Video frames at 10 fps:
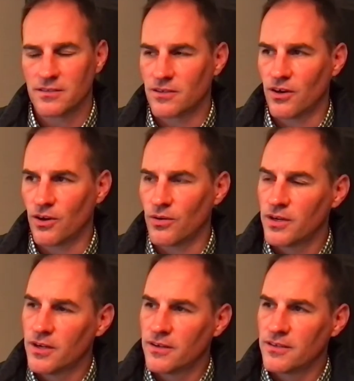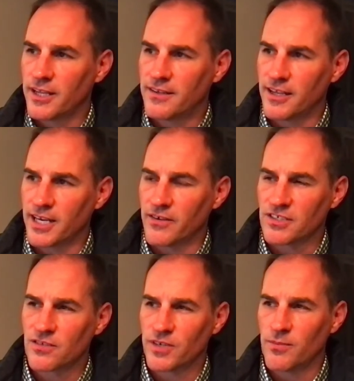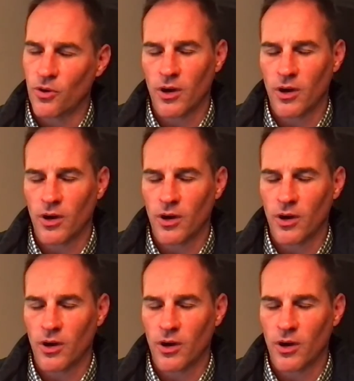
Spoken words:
So they did give us 3 more